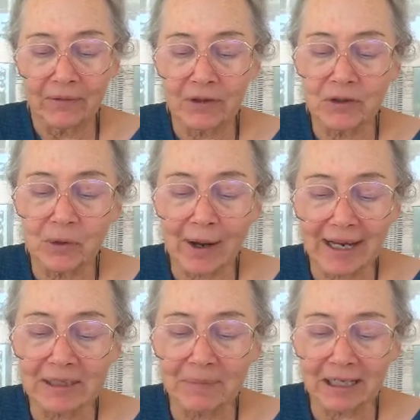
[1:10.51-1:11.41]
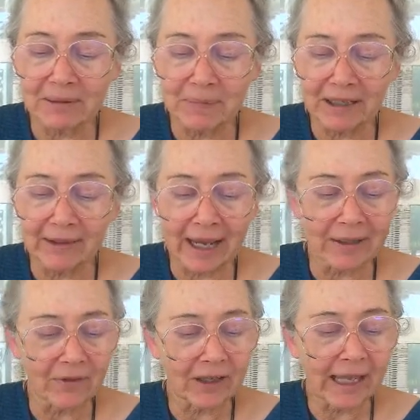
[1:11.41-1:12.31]
the two aspects being
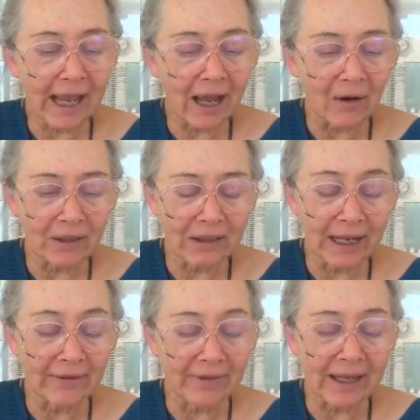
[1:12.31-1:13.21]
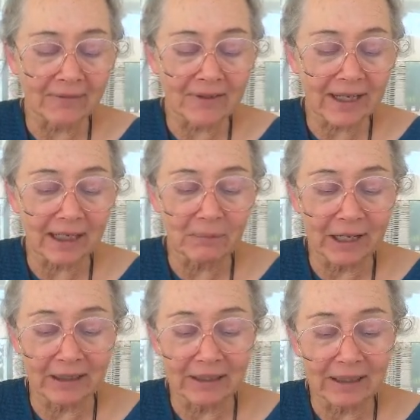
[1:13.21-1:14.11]
that of the cow and that of
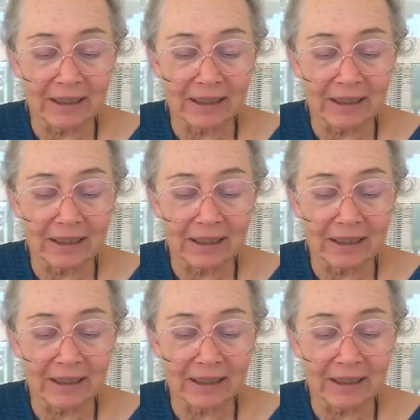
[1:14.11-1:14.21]
Sekhmet,